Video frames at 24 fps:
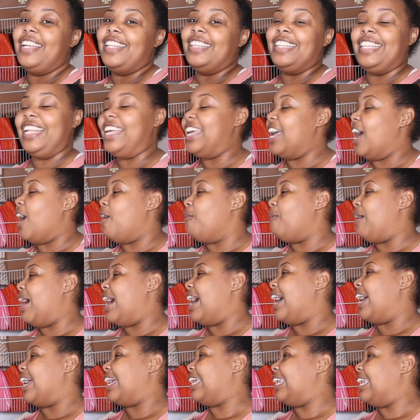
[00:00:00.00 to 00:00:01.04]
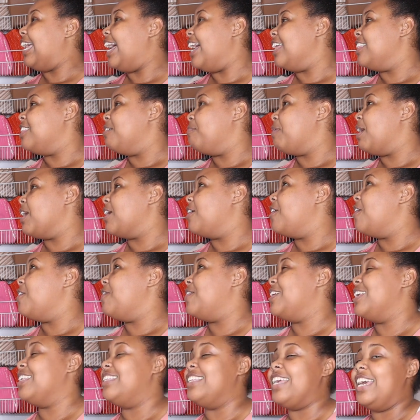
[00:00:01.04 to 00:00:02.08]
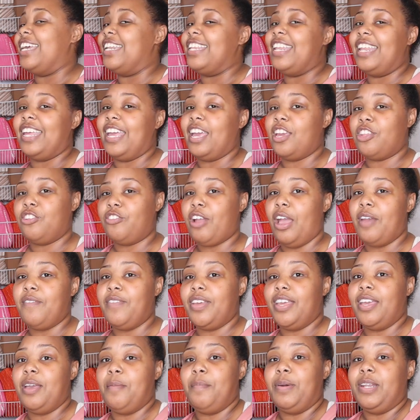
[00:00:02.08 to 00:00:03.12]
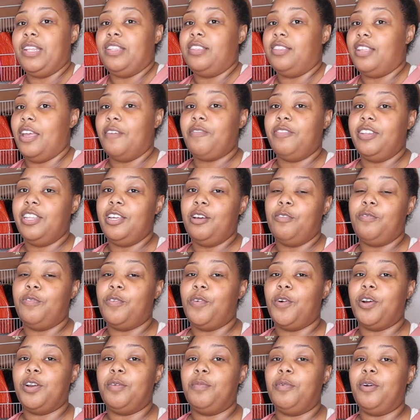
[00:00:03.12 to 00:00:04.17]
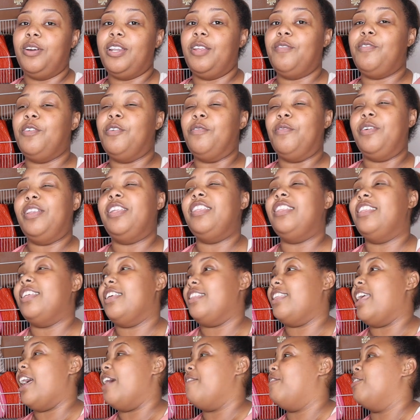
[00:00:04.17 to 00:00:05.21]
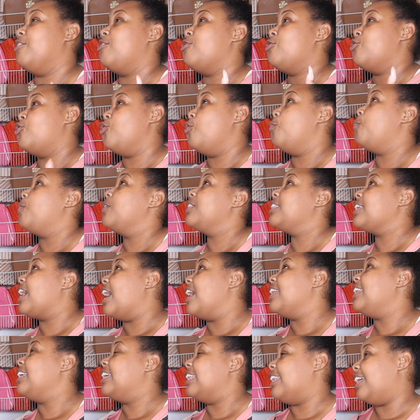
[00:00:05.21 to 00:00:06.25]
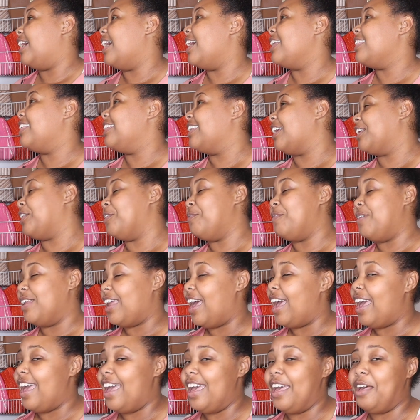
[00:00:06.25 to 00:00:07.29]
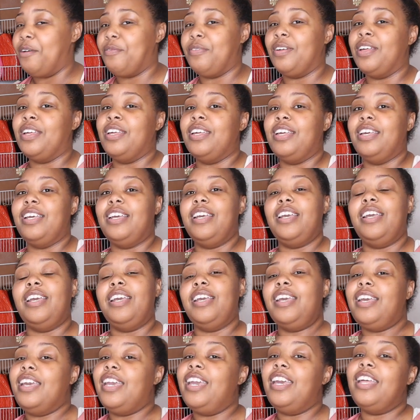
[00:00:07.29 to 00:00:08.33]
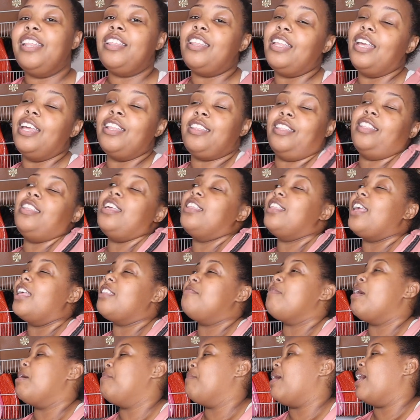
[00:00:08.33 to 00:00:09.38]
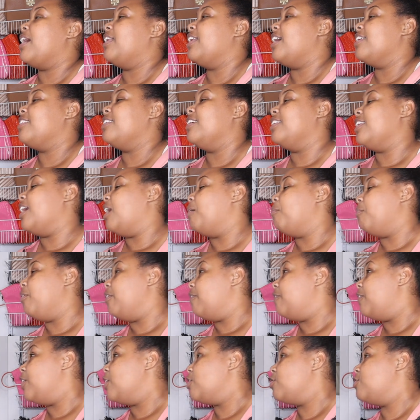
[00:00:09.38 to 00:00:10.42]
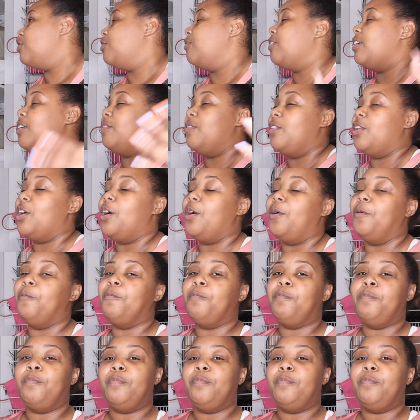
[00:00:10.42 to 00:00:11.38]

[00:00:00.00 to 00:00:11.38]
D I Y closet makeover. It's not anything extravagant, but it's definitely affordable, and if you really just have a super tiny closet like the one I have, it's, it's this has made my closet a lot more functional, even though,